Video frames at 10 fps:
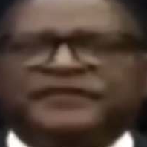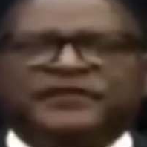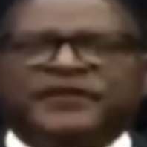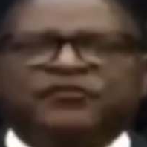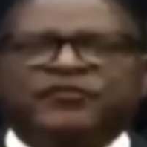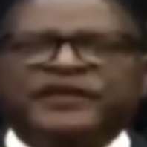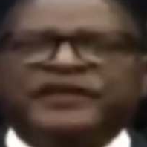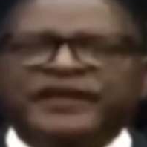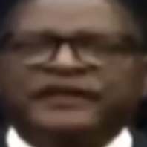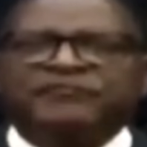So that
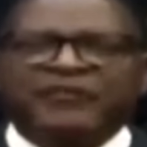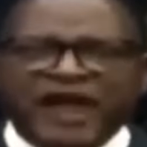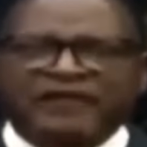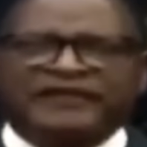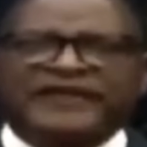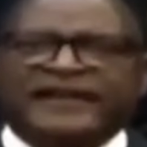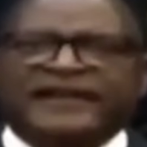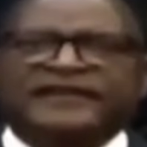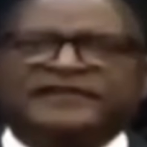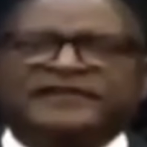we can
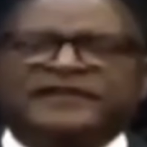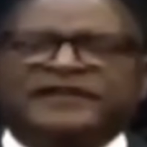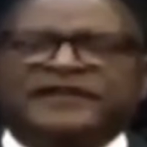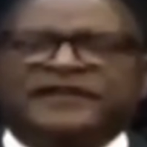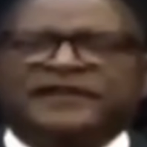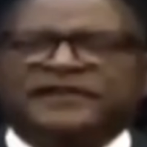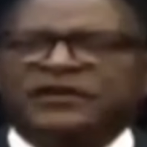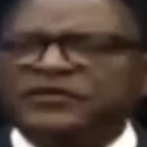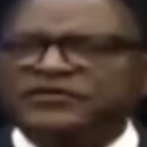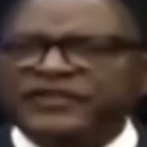prioritize
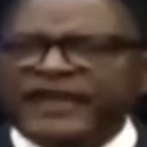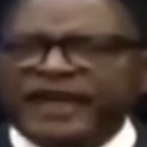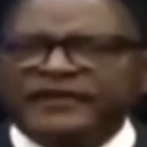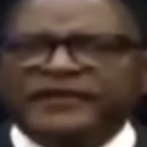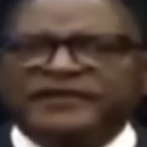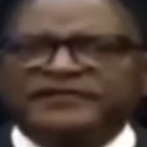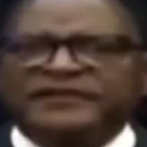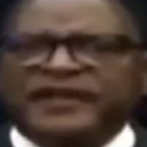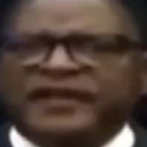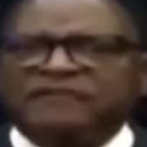those
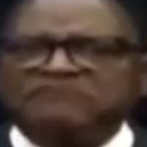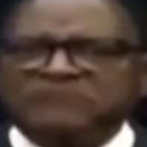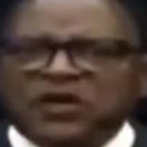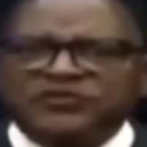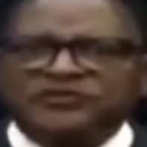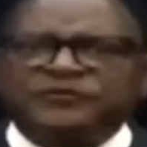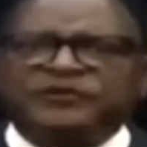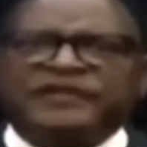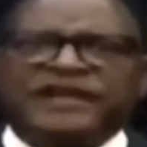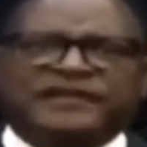areas that are most
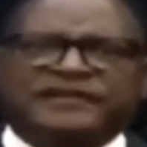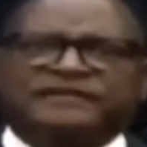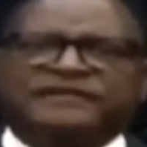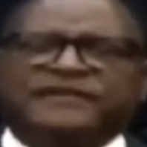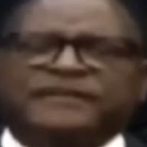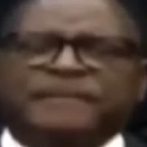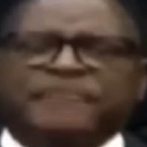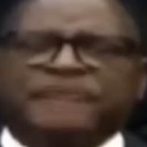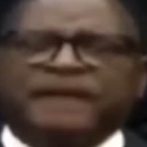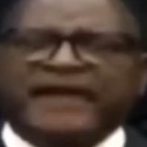productive
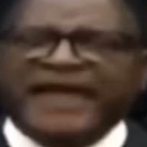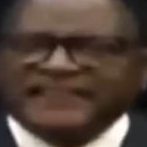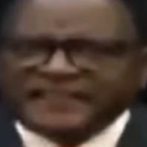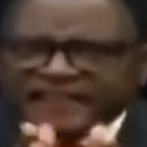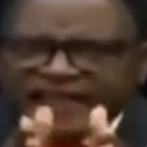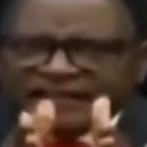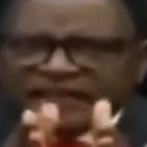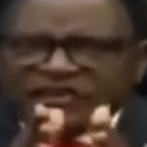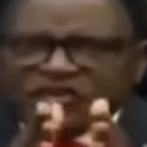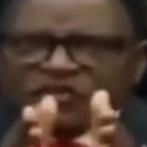and stay
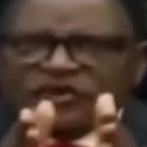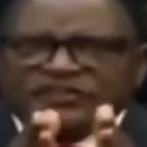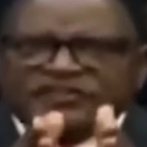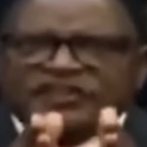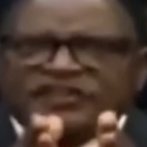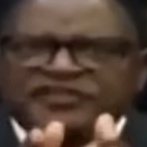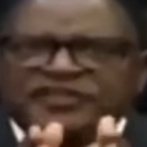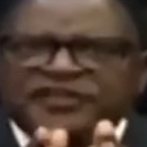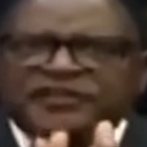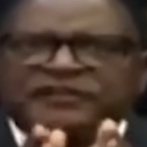the course
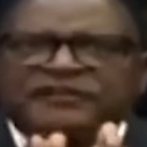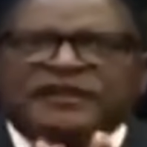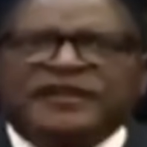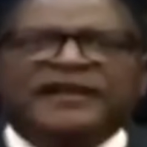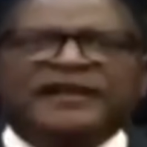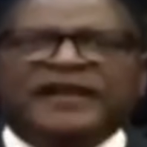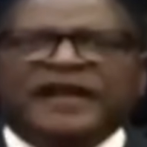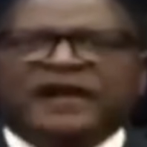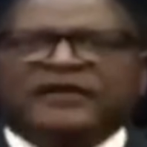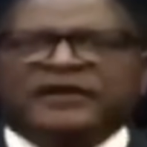until
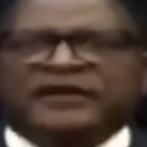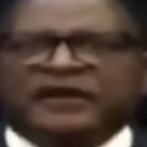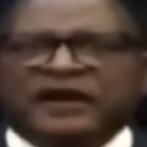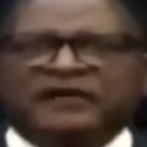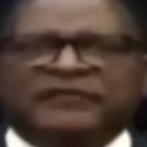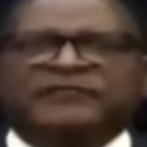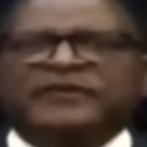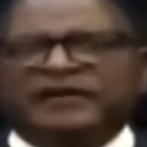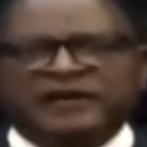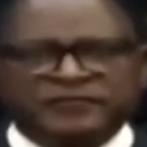our economy
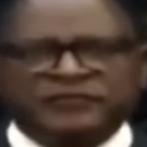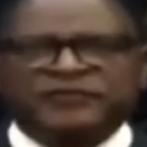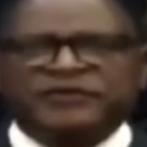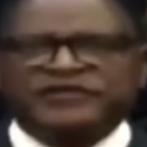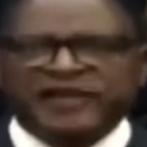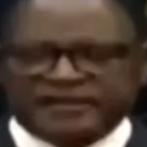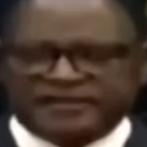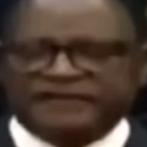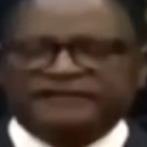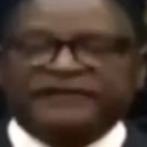becomes
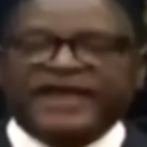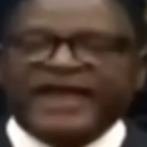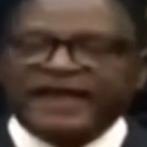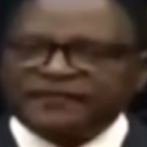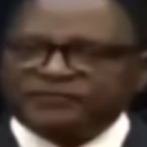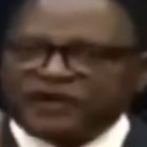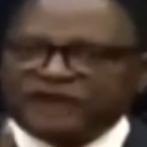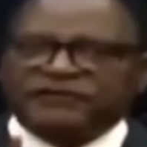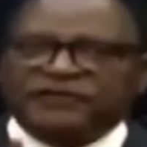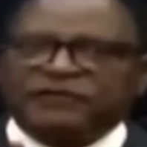productive and
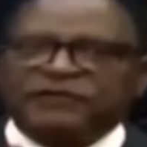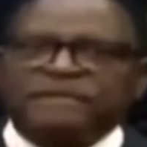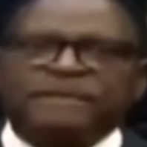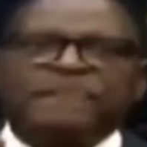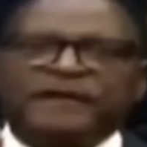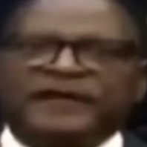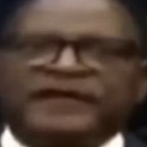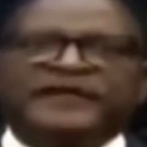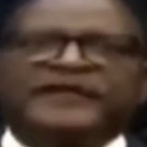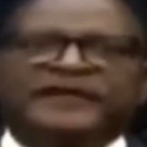profitable
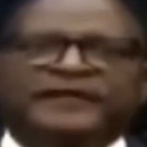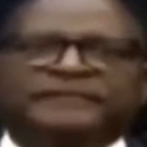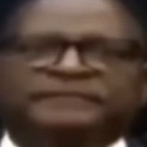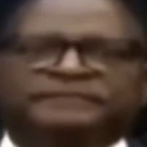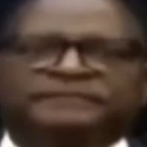again.